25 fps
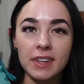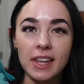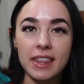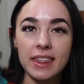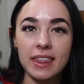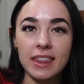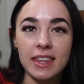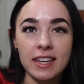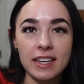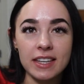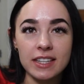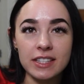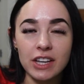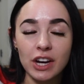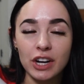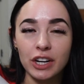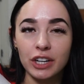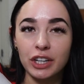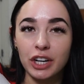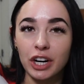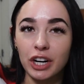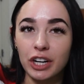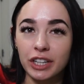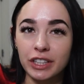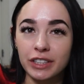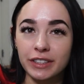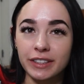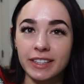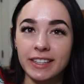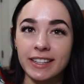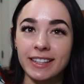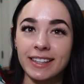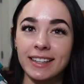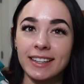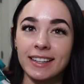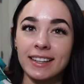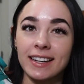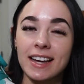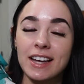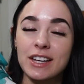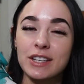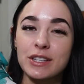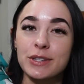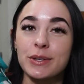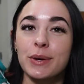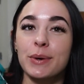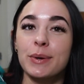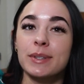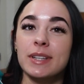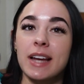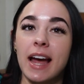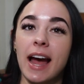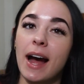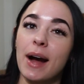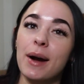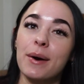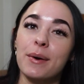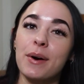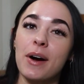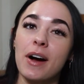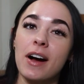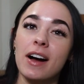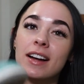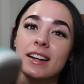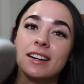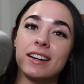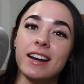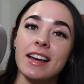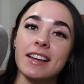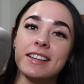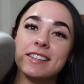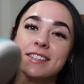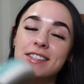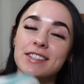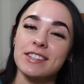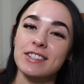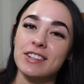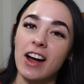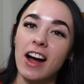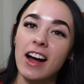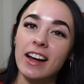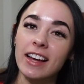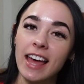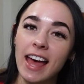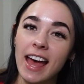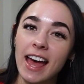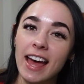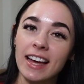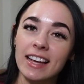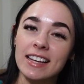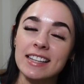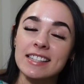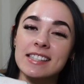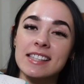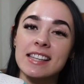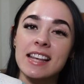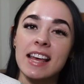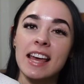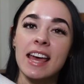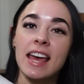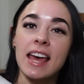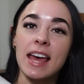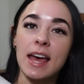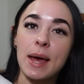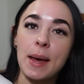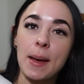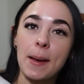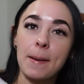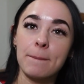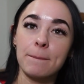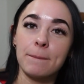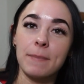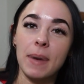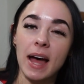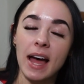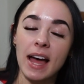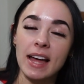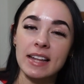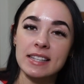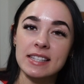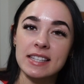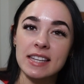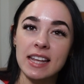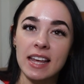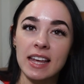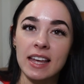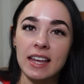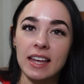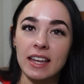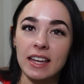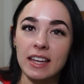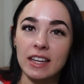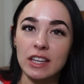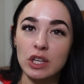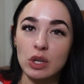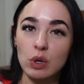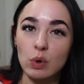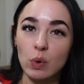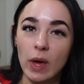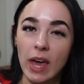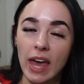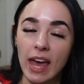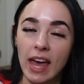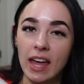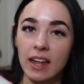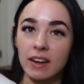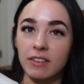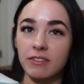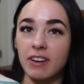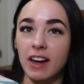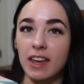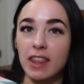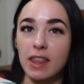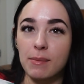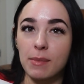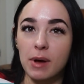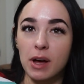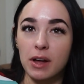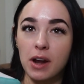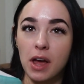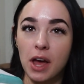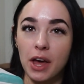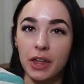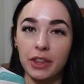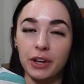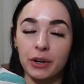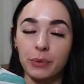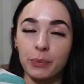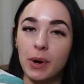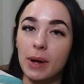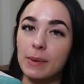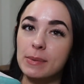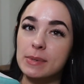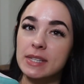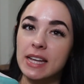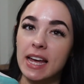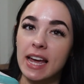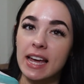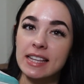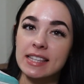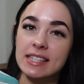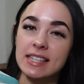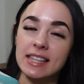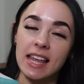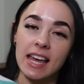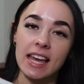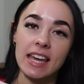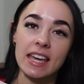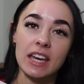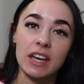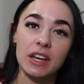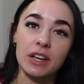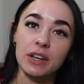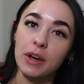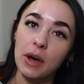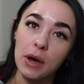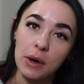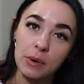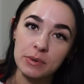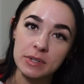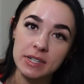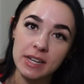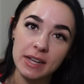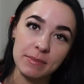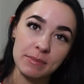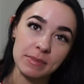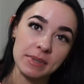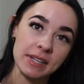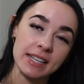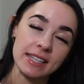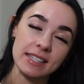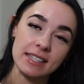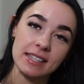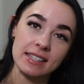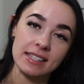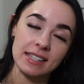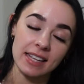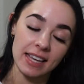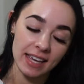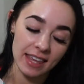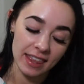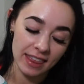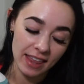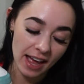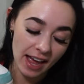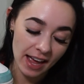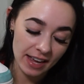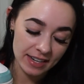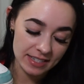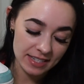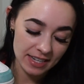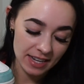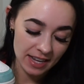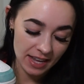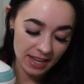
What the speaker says: These are currently sold out on StockX, but you can find them on other websites like Goat and places like that.